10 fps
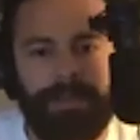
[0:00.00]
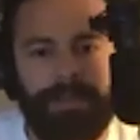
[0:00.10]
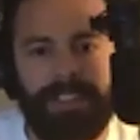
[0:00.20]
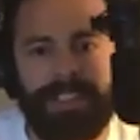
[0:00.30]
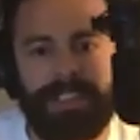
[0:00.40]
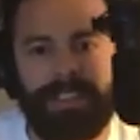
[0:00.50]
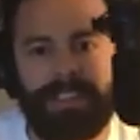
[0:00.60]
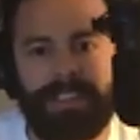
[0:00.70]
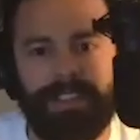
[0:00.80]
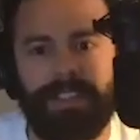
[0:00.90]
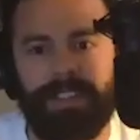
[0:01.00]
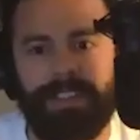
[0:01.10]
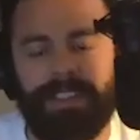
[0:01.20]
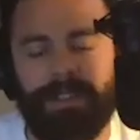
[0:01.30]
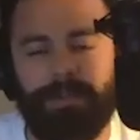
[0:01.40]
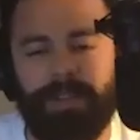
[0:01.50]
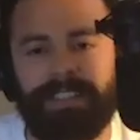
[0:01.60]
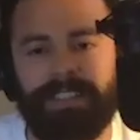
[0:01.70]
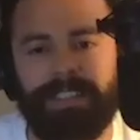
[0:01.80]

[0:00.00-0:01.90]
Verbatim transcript: which is is good. It's a blessing.